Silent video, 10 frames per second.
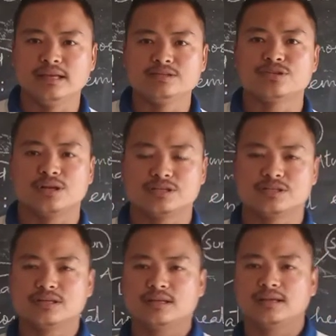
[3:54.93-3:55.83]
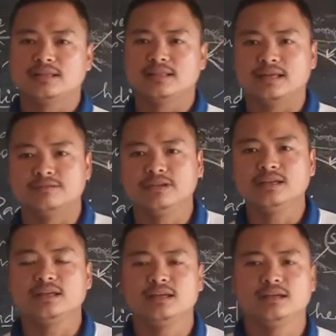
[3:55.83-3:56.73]
insolation that
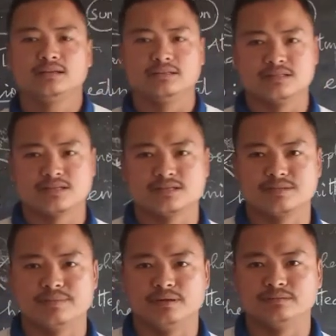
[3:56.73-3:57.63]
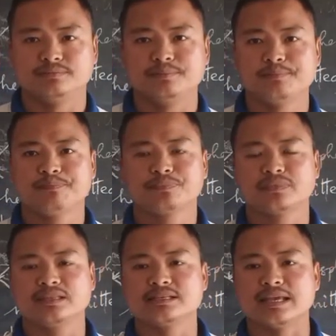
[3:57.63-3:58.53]
we discuss about.
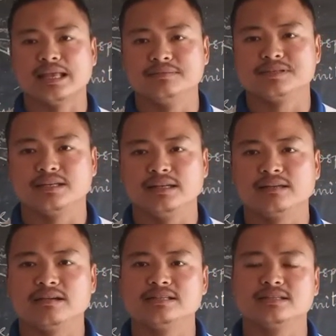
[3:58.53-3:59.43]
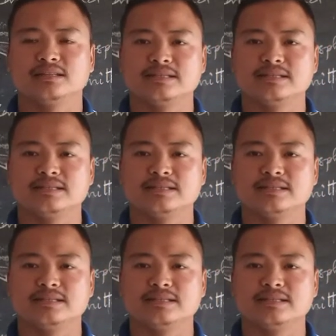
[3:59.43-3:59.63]
This helps in increasing the